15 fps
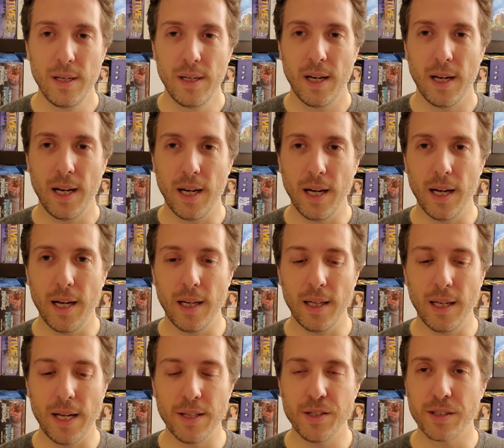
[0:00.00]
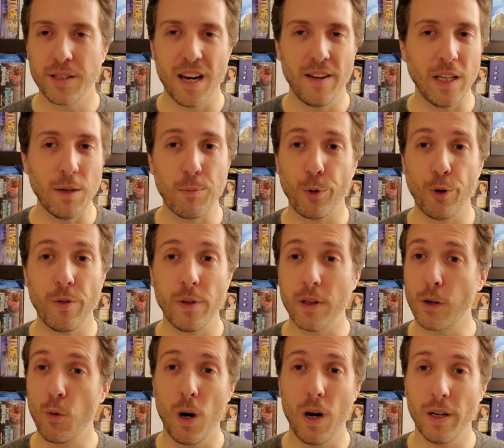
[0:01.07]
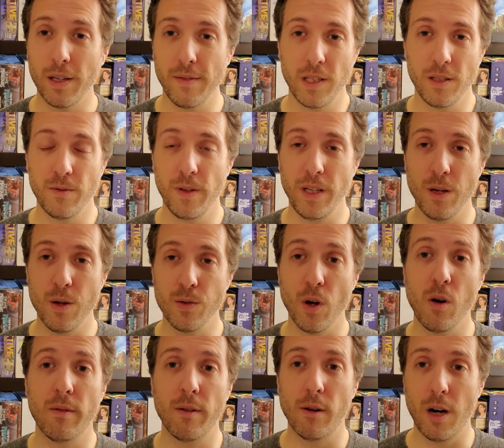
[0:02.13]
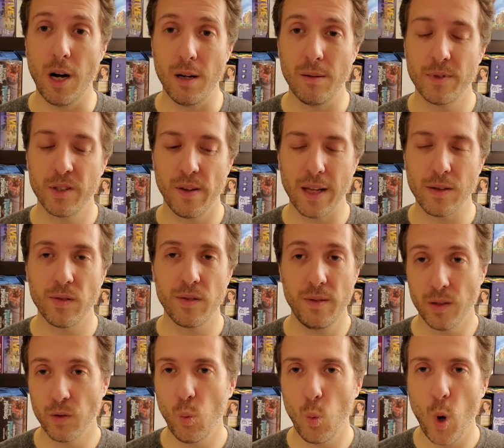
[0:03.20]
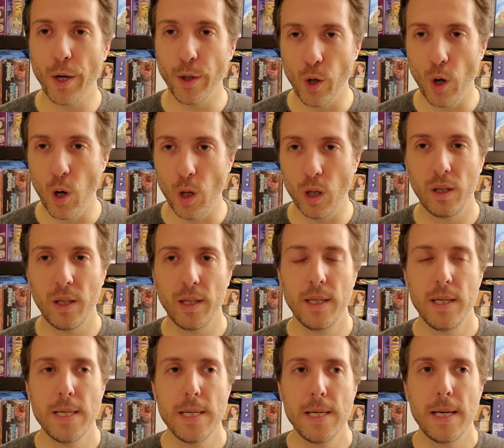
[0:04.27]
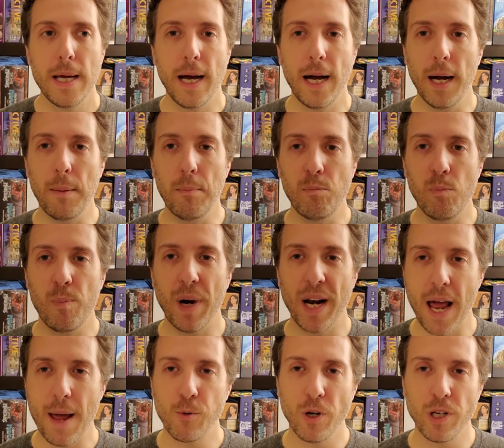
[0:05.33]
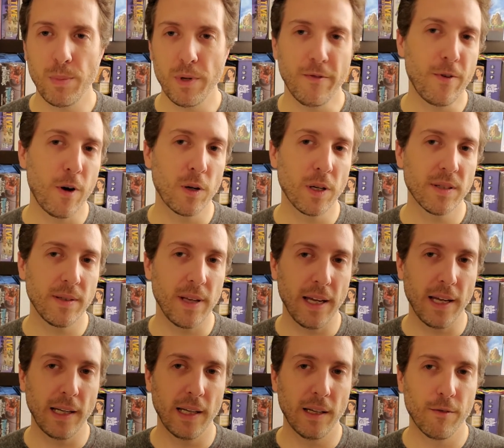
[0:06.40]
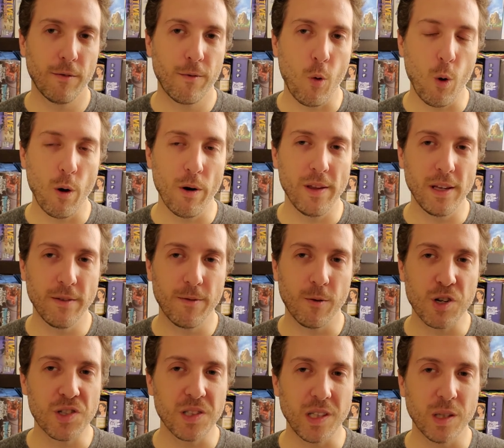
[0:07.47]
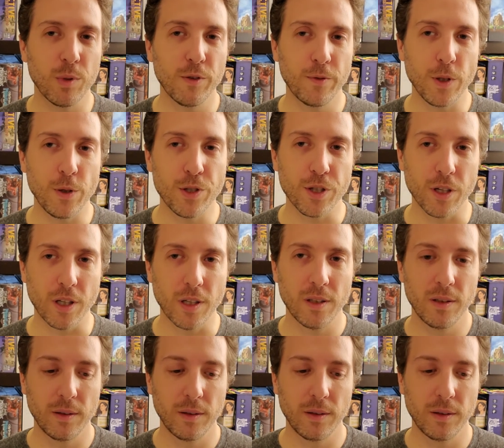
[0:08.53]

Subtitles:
and just kind of improving the quality of these videos overall. So that's one goal. But I am going to be focusing for the foreseeable future